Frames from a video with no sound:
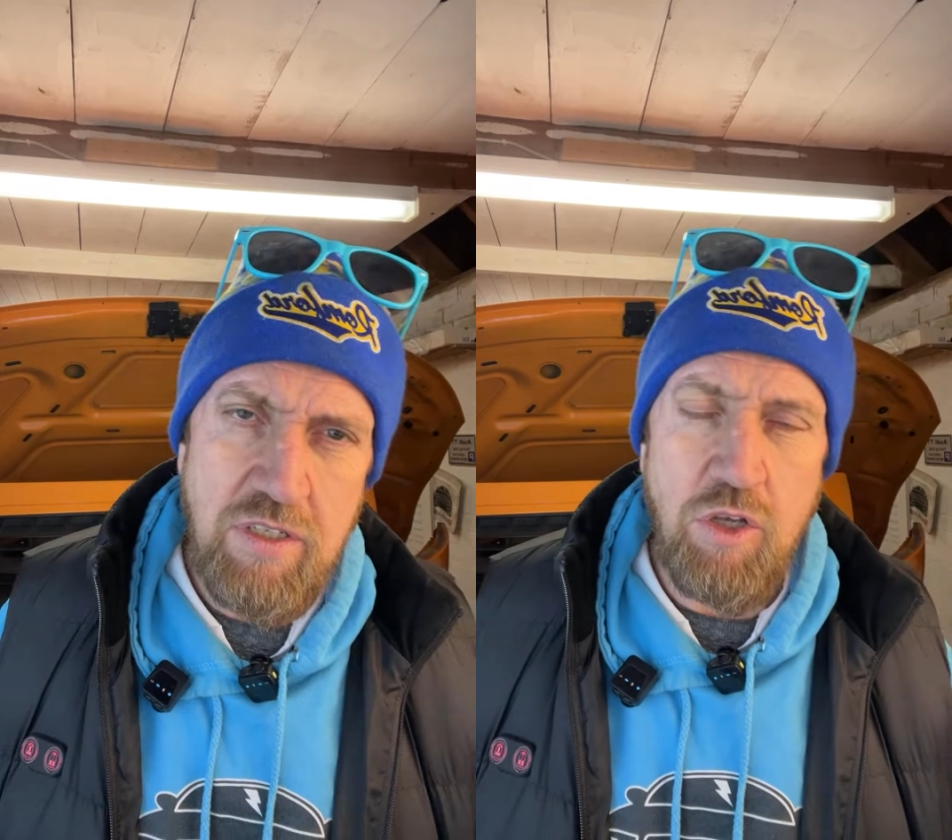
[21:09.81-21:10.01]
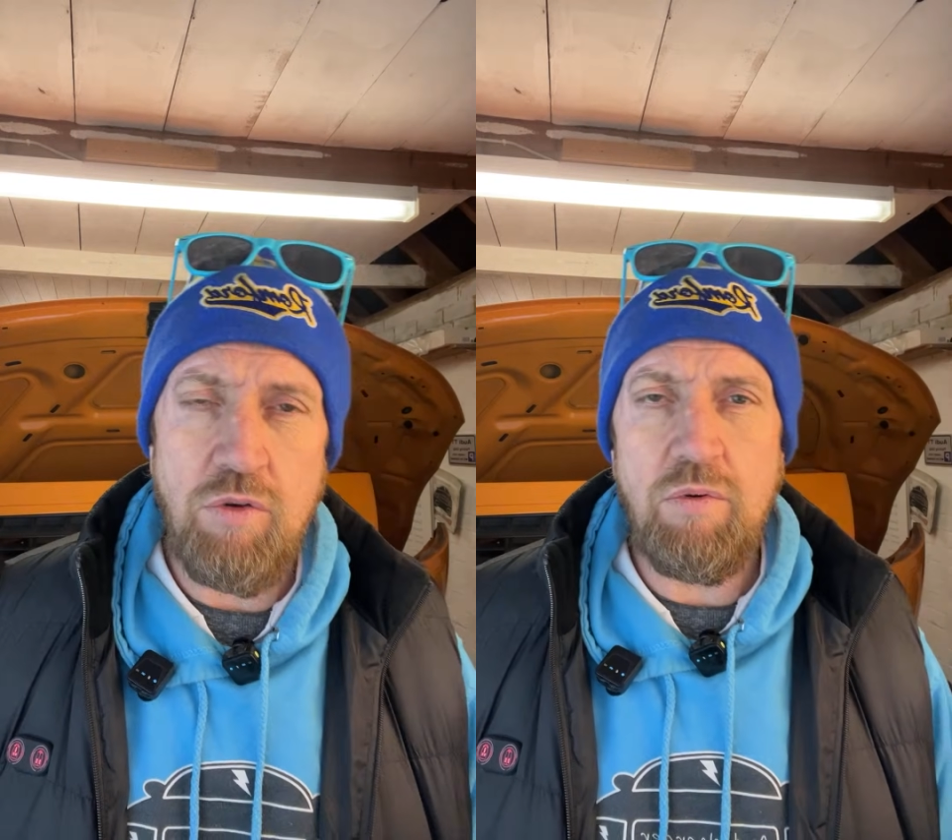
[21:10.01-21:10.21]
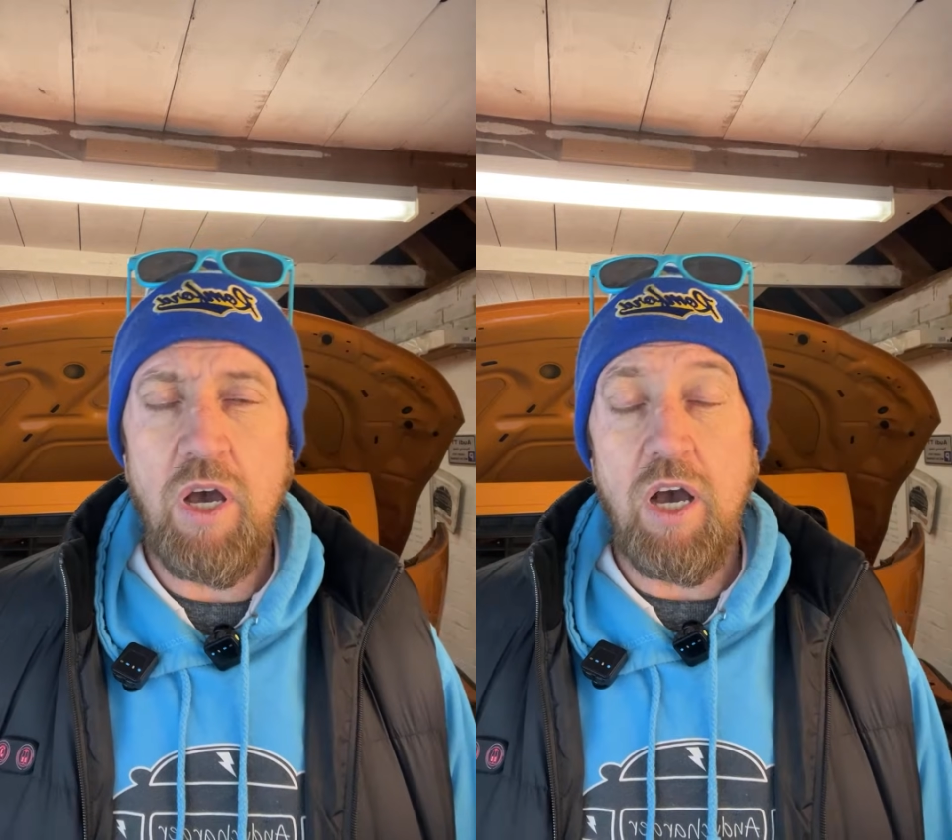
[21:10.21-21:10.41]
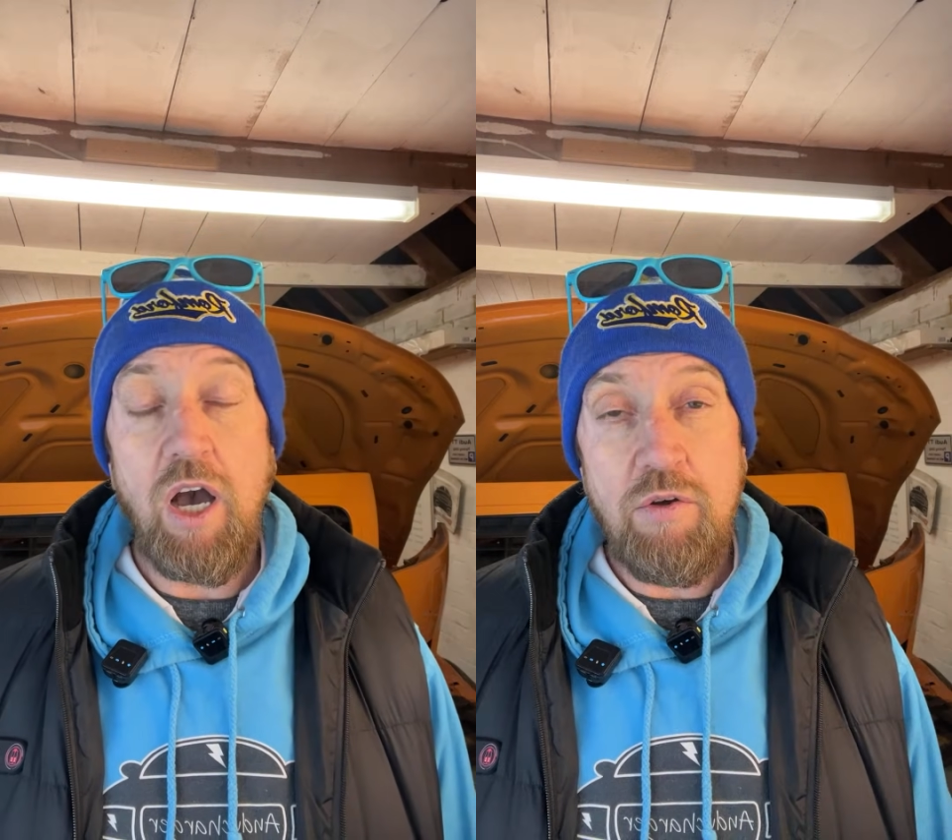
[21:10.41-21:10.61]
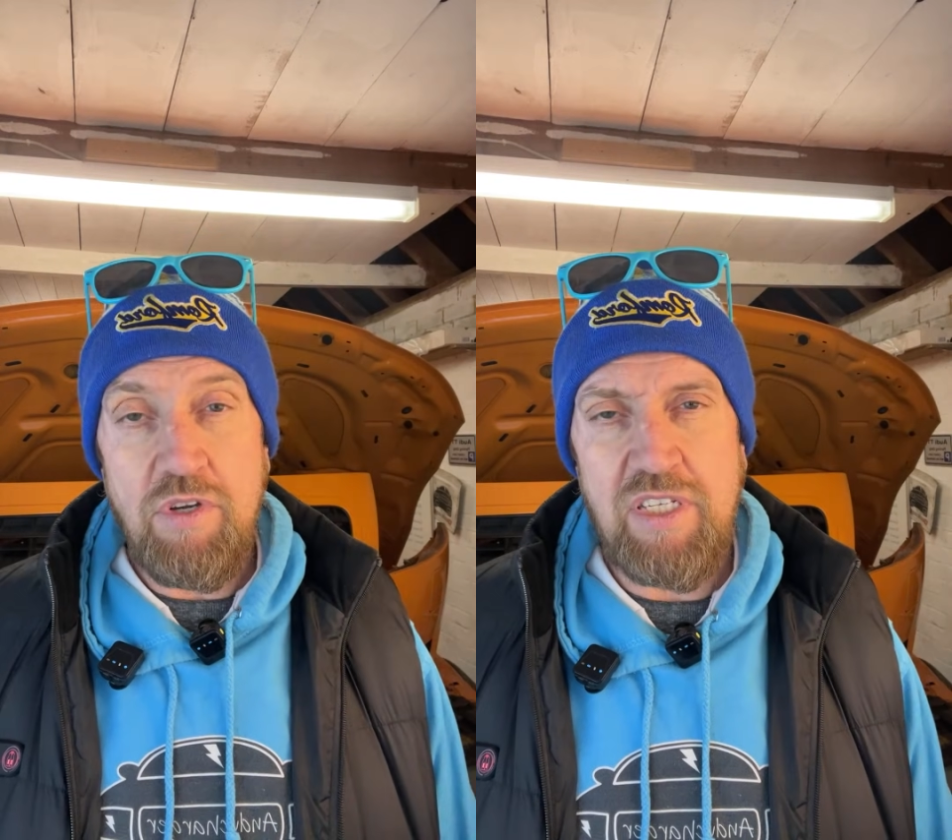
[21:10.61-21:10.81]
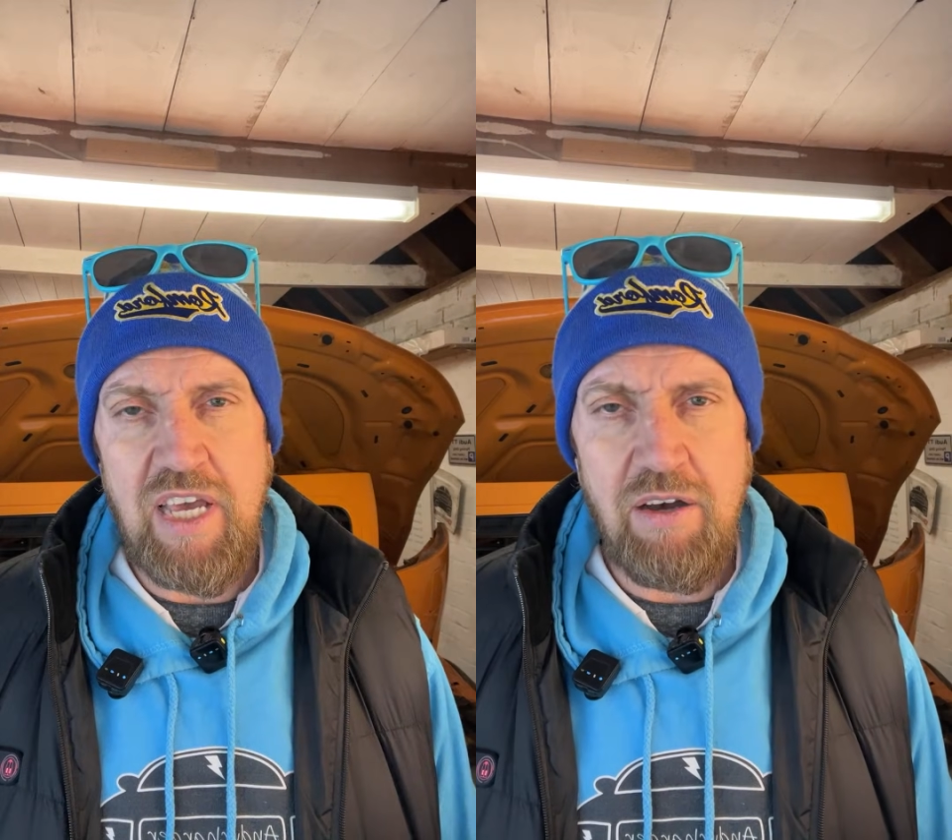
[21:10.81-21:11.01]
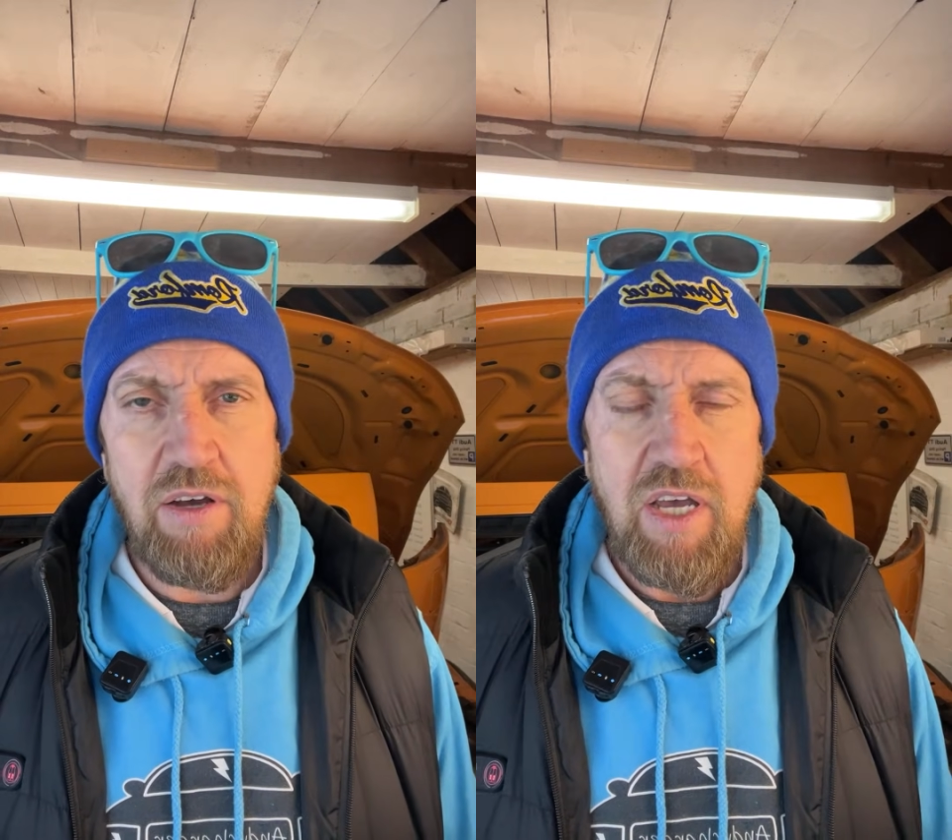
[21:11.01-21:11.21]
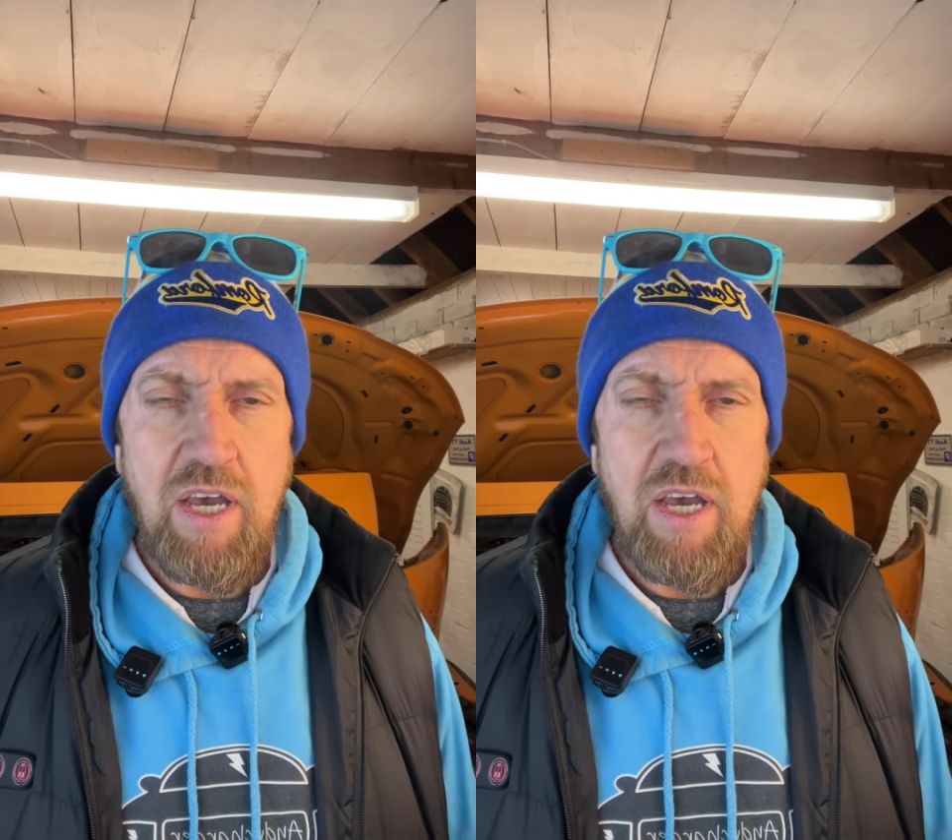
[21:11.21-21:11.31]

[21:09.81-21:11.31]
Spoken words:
new owners out,